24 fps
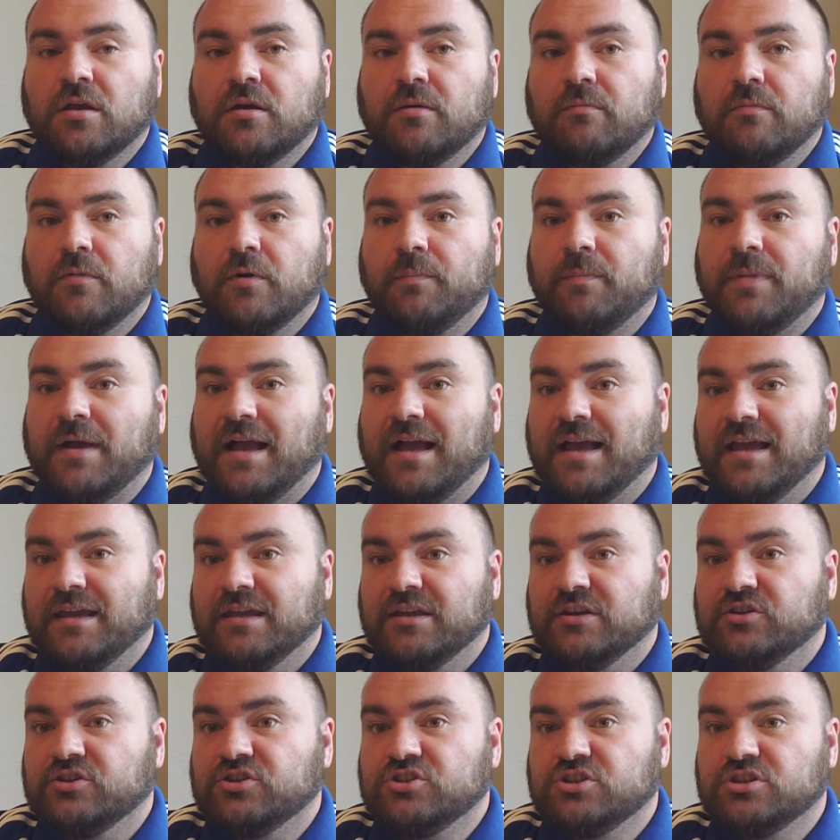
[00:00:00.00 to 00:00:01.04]
My
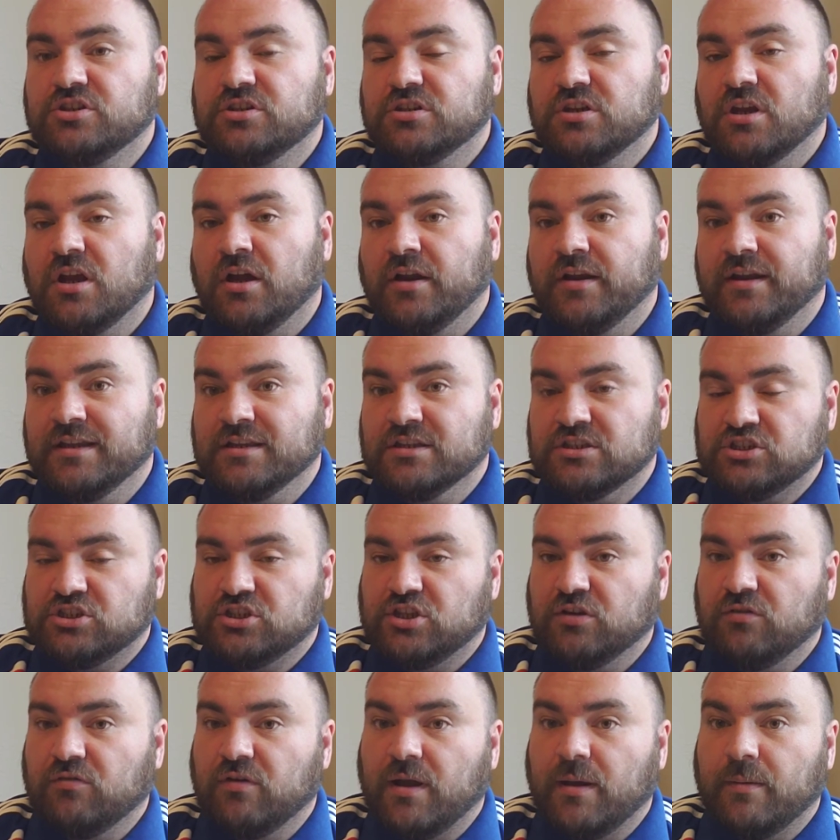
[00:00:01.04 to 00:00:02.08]
page on
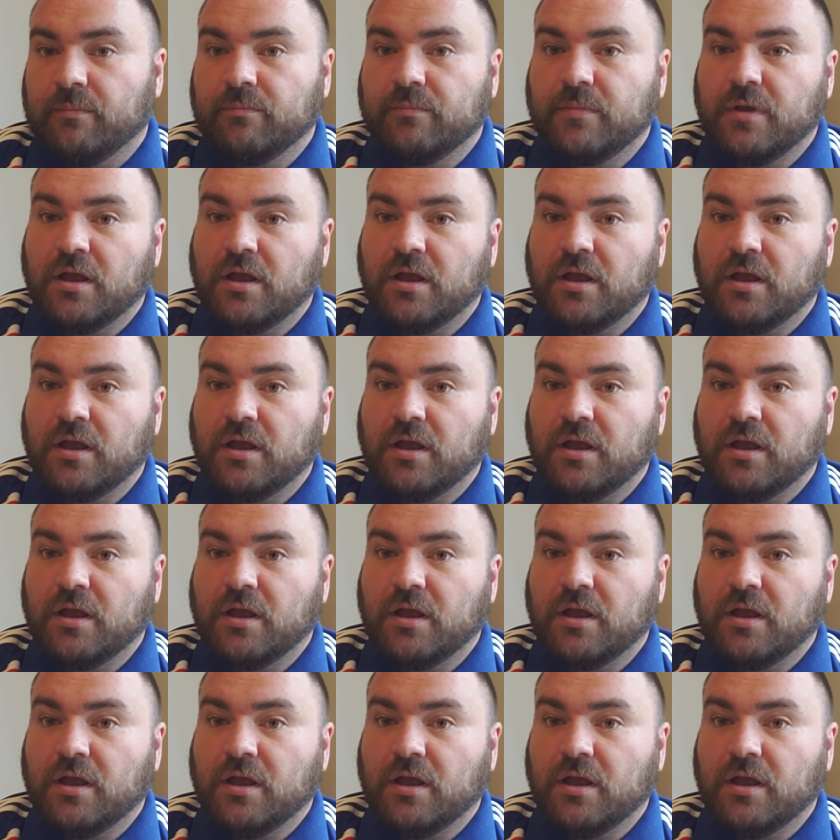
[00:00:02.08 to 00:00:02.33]
Instagram